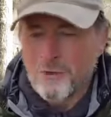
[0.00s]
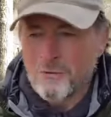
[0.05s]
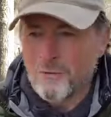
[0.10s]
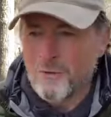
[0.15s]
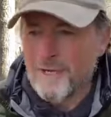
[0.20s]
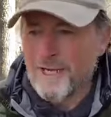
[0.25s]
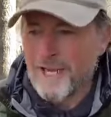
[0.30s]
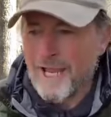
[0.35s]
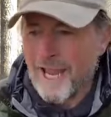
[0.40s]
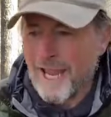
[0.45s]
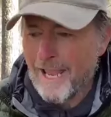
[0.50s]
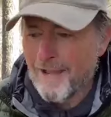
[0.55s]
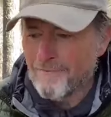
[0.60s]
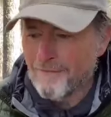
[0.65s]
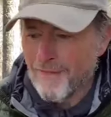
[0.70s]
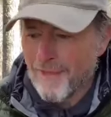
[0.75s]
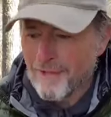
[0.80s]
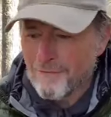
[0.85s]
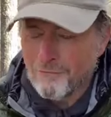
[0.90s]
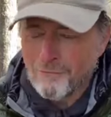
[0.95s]
we
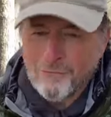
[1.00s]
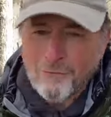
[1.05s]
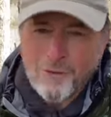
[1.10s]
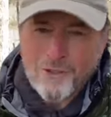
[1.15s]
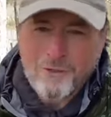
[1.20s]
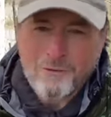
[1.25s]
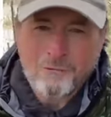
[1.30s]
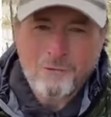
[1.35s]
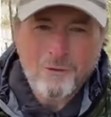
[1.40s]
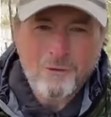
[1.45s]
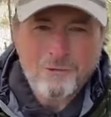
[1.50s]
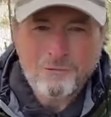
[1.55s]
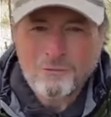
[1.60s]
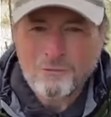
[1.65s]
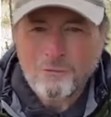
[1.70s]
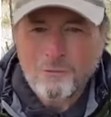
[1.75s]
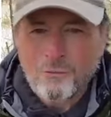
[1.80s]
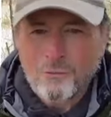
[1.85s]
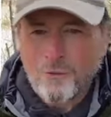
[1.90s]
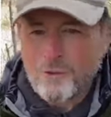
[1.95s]
have that, what
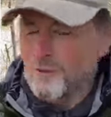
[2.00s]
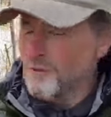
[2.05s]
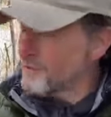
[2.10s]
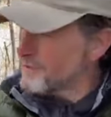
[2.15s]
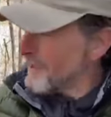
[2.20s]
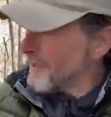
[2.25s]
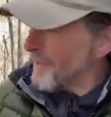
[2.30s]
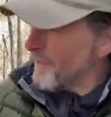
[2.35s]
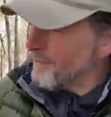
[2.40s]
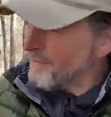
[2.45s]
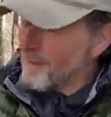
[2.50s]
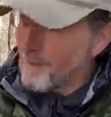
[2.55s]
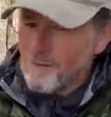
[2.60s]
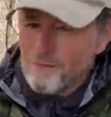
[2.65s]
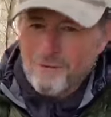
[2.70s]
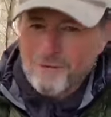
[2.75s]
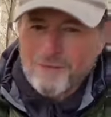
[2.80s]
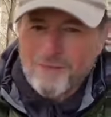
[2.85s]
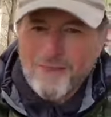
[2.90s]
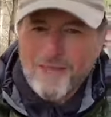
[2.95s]
do you say out there
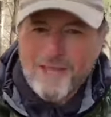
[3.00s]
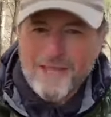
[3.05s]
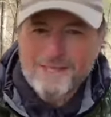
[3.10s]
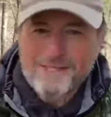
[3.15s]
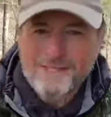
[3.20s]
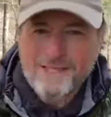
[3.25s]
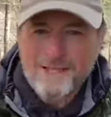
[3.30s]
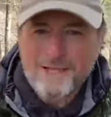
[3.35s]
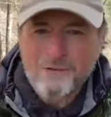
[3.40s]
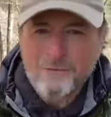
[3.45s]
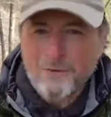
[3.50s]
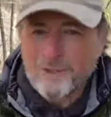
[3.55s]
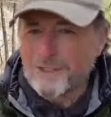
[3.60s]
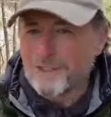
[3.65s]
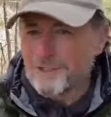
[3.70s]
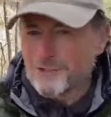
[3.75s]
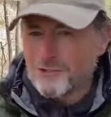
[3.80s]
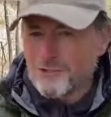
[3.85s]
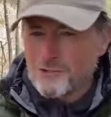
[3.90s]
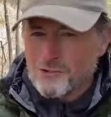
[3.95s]
with that? We
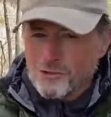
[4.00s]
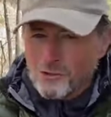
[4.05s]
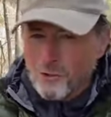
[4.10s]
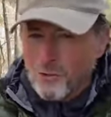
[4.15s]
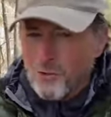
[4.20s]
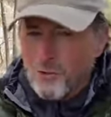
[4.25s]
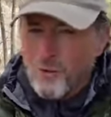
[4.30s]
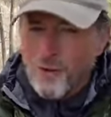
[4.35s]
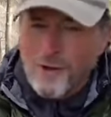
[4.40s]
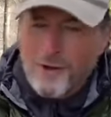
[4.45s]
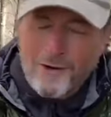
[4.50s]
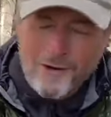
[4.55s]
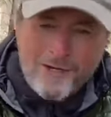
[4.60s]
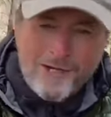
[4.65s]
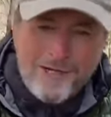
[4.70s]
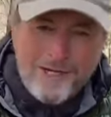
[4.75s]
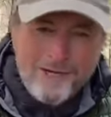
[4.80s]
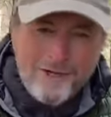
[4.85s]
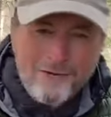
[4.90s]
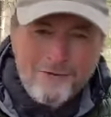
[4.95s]
can control our
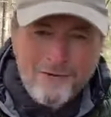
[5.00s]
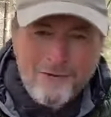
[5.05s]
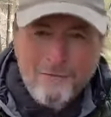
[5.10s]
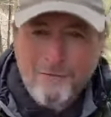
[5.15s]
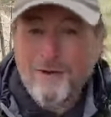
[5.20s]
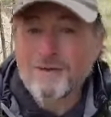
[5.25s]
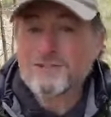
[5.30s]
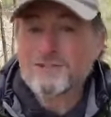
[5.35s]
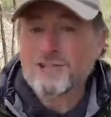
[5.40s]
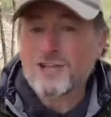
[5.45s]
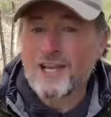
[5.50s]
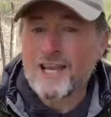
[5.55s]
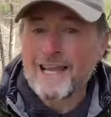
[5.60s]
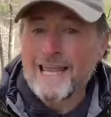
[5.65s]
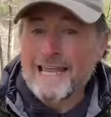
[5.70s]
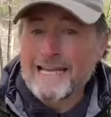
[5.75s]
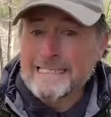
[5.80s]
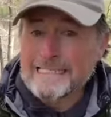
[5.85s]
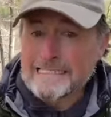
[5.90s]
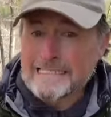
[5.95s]
hearing. We have
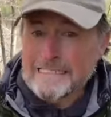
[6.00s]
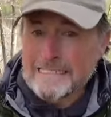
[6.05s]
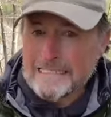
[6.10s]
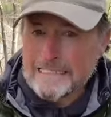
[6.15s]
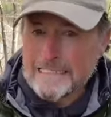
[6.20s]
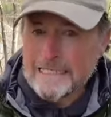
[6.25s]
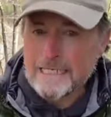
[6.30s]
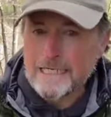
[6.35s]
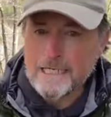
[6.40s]
selected